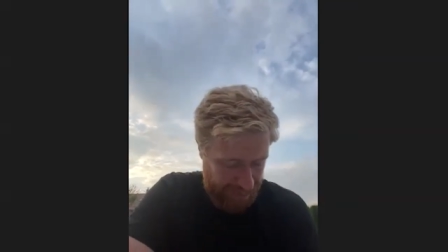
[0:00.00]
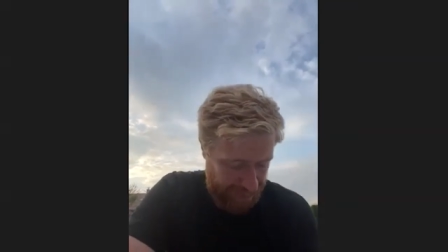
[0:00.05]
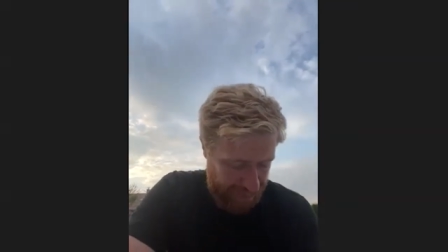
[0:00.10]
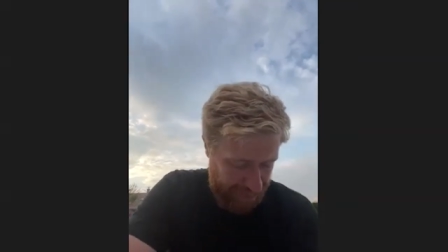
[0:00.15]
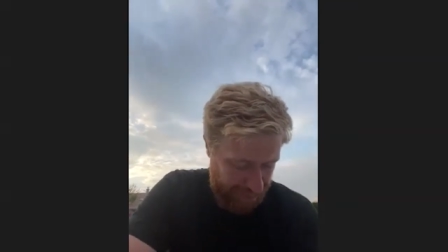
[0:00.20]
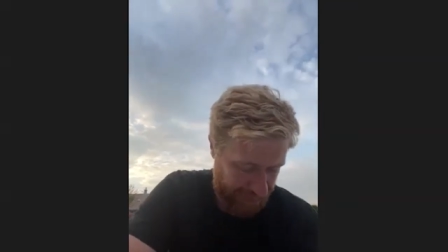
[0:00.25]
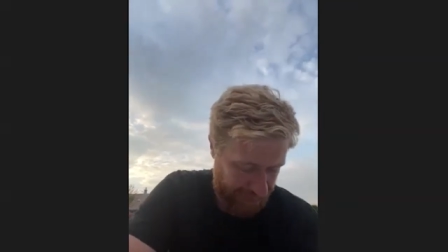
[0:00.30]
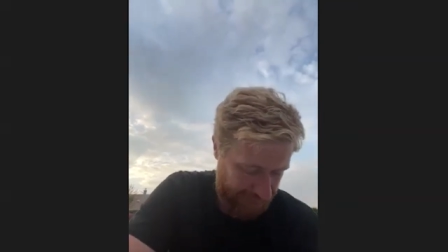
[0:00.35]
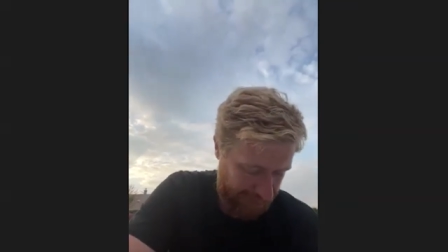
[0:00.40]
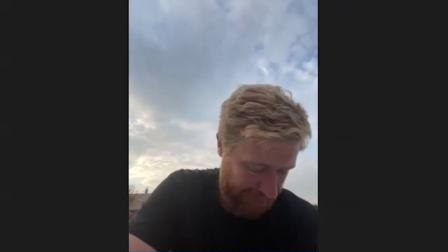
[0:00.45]
I
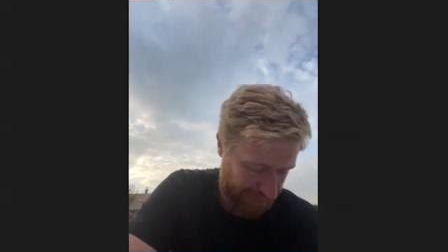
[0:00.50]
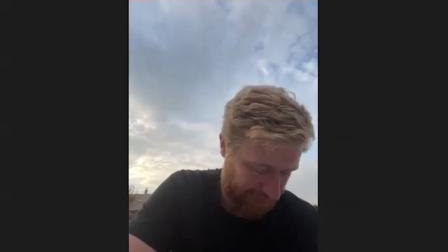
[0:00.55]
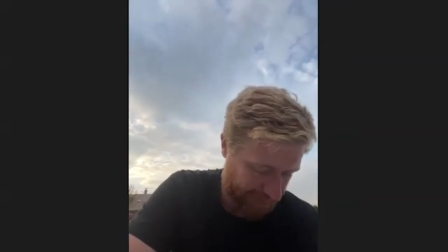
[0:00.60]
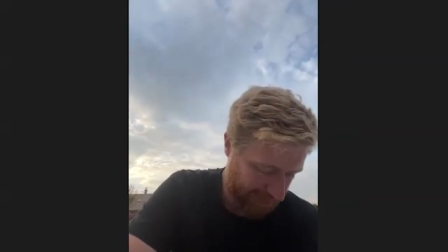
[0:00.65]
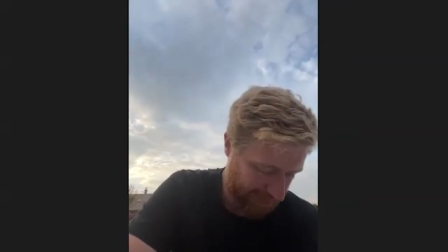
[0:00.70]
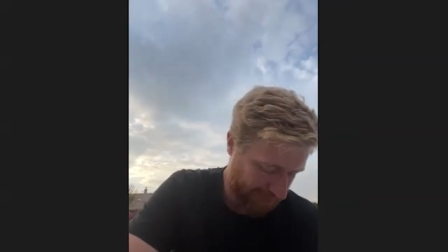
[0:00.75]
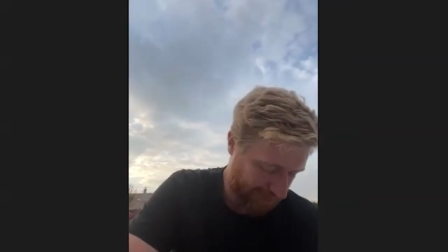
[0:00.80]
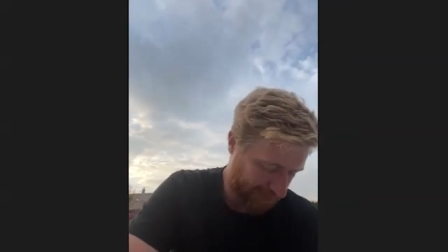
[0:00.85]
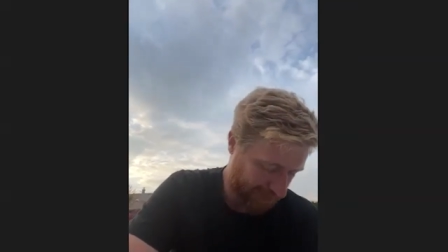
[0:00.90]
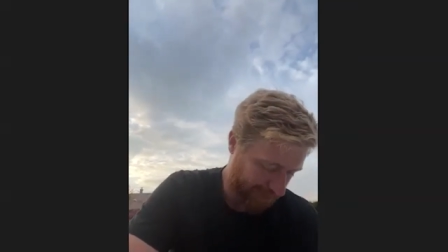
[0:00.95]
think you've
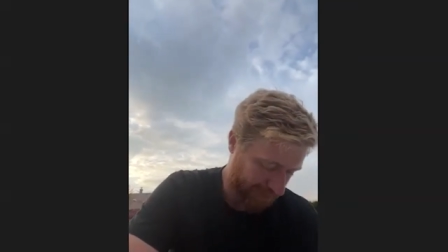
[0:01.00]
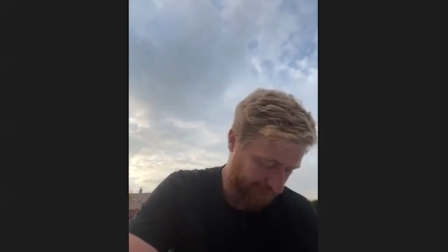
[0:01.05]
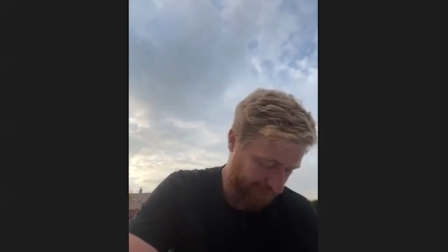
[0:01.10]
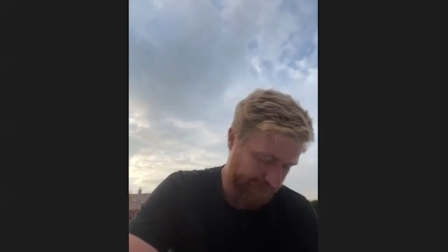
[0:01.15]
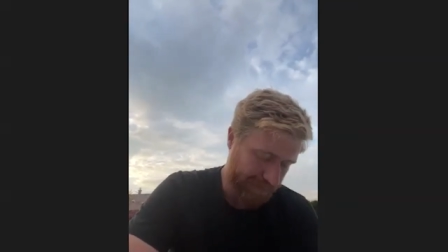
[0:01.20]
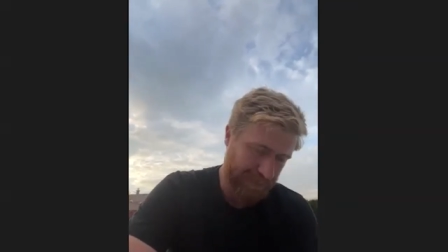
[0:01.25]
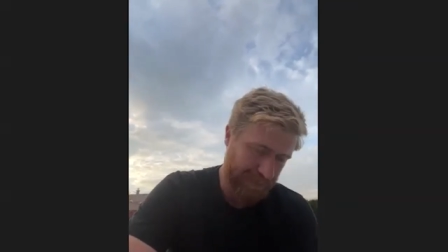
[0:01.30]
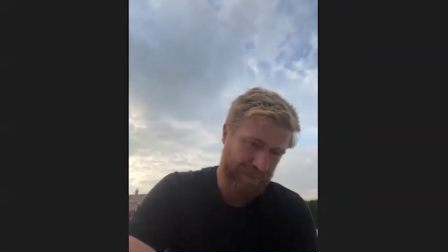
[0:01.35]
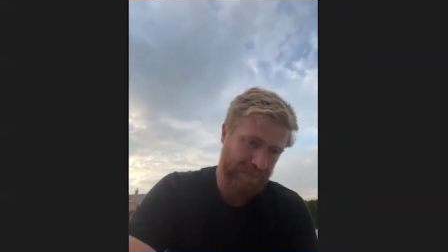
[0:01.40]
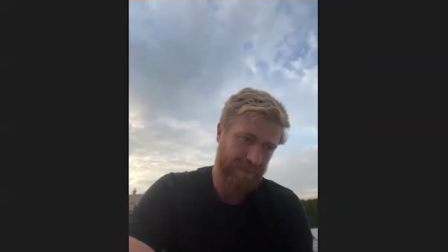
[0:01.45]
probably
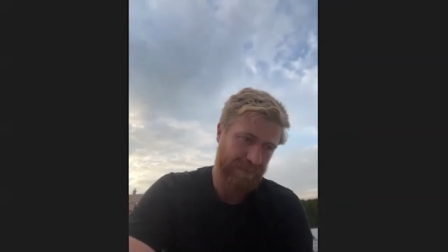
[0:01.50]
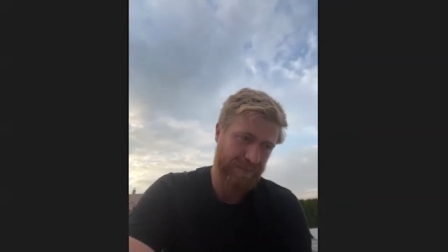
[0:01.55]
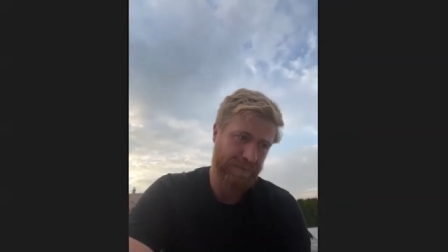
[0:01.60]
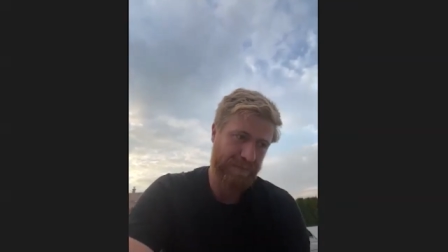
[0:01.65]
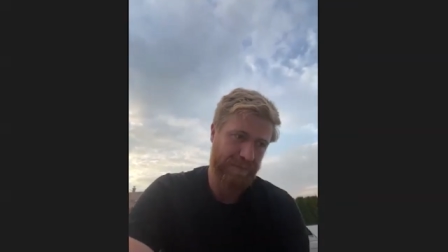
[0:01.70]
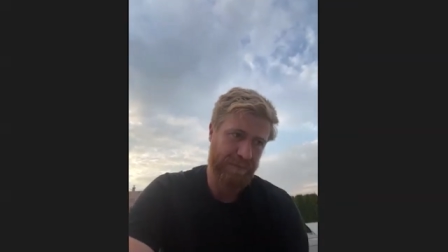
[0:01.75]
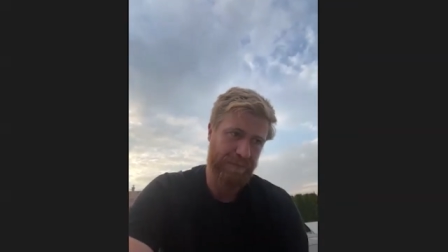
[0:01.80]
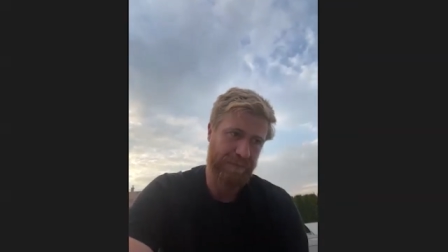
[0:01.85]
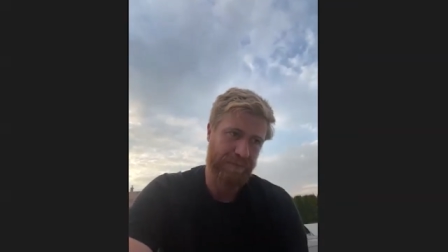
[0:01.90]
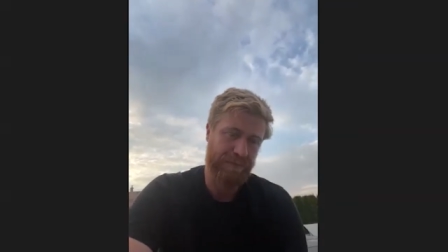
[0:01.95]
changed a lot in the
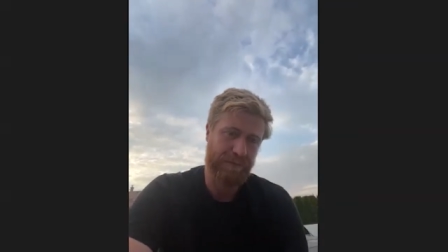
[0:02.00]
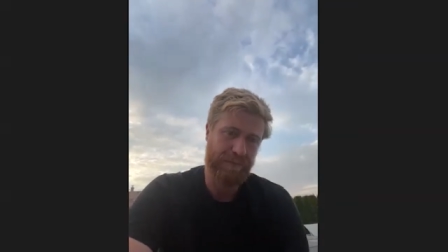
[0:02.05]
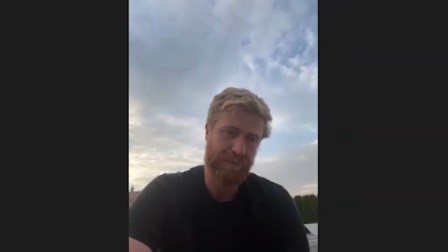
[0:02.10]
time